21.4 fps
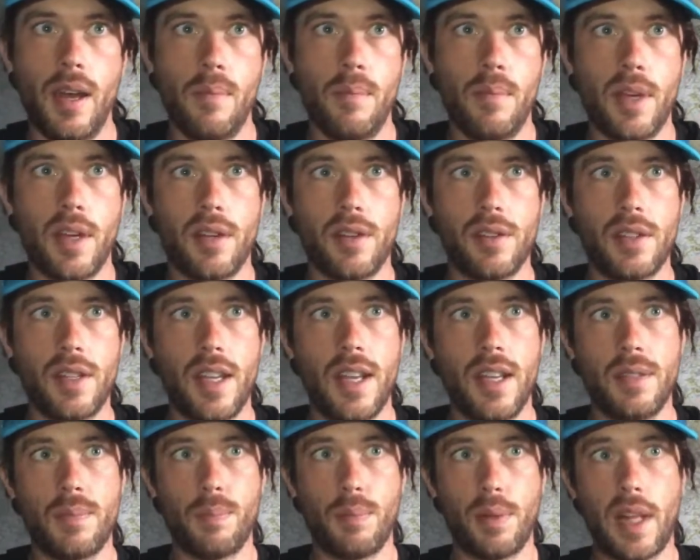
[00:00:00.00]
Because
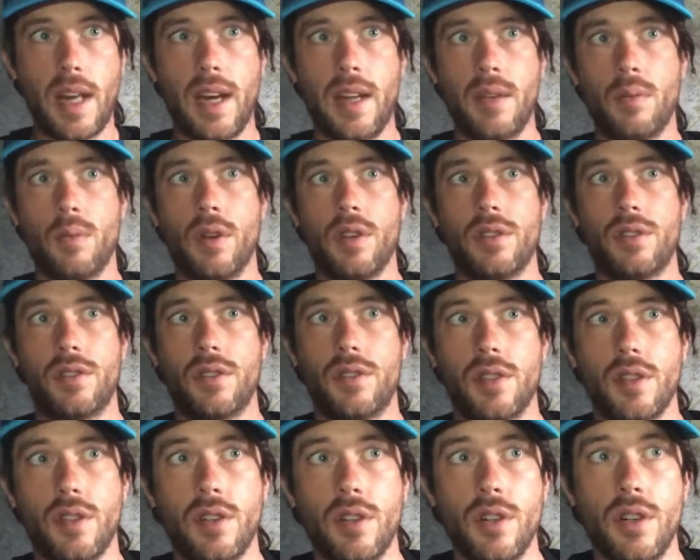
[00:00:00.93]
his plan was
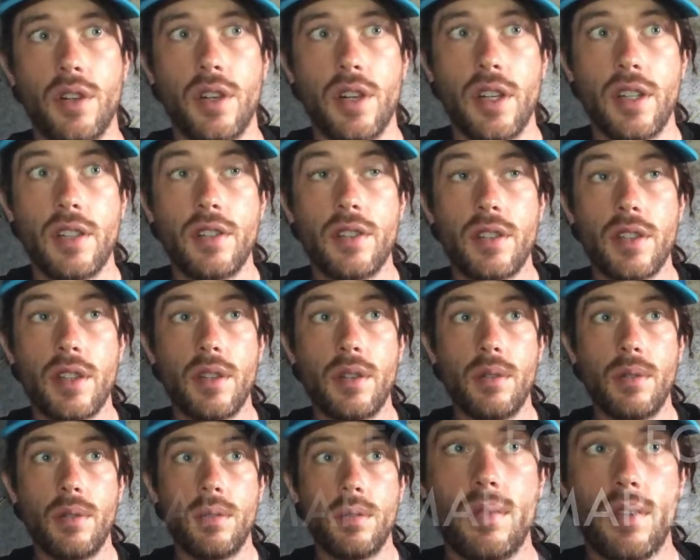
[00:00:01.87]
to go and
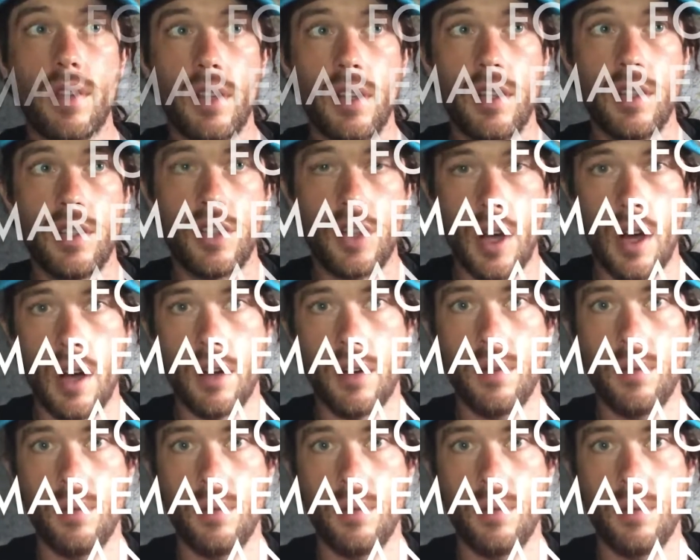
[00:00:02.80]
do the Le Jog,